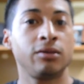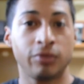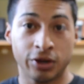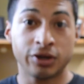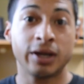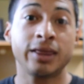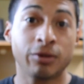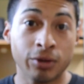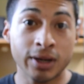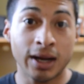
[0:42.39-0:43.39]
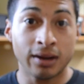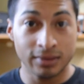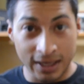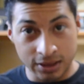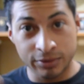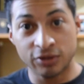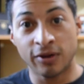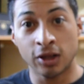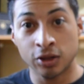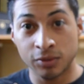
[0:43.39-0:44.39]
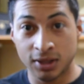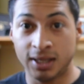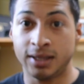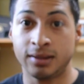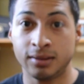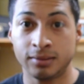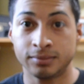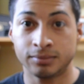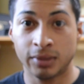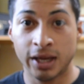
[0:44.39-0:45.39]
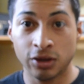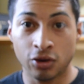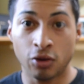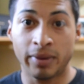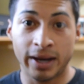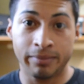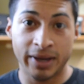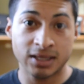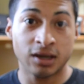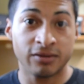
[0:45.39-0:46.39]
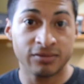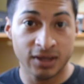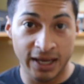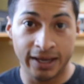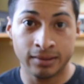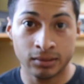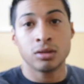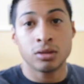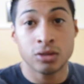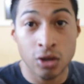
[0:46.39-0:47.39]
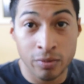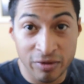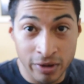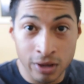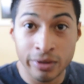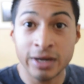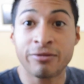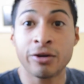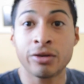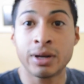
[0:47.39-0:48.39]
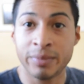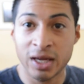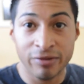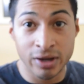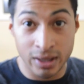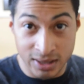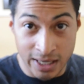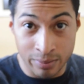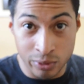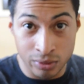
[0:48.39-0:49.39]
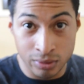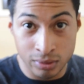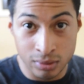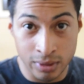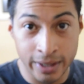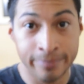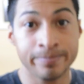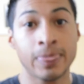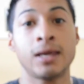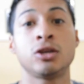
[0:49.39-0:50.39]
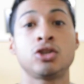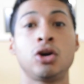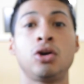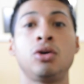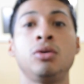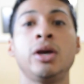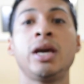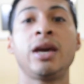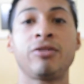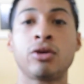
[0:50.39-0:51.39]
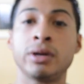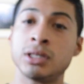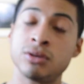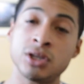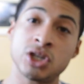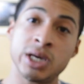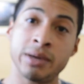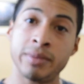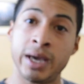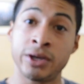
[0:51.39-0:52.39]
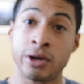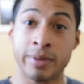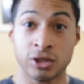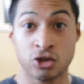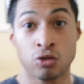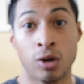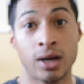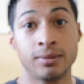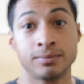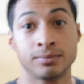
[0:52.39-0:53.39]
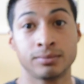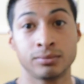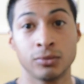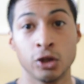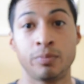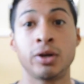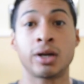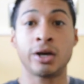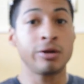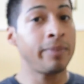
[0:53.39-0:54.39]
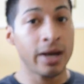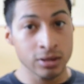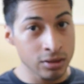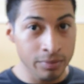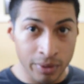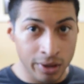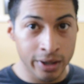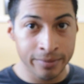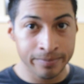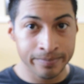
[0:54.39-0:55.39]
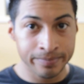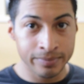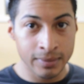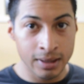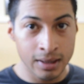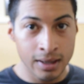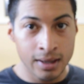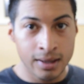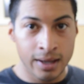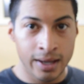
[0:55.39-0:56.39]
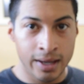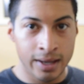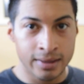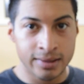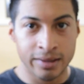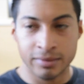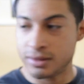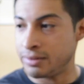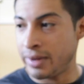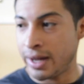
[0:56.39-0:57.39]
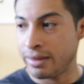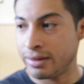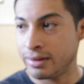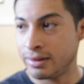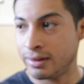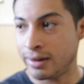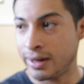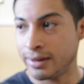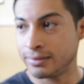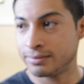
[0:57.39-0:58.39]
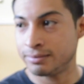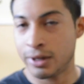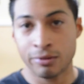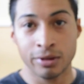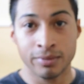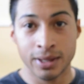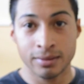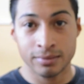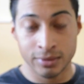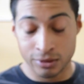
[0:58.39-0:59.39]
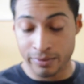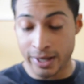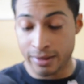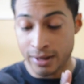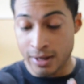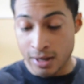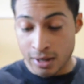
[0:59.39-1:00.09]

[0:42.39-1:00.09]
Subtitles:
When you're done at the workout, that's how much volume you did. Okay, you go by based off day. So before I go any further, let me give you an example. Okay, so if you're going into the gym and you're about to squat, you put 100 pounds on the bar, and damn, this is the math. All right, bear with me. I'm gonna do math.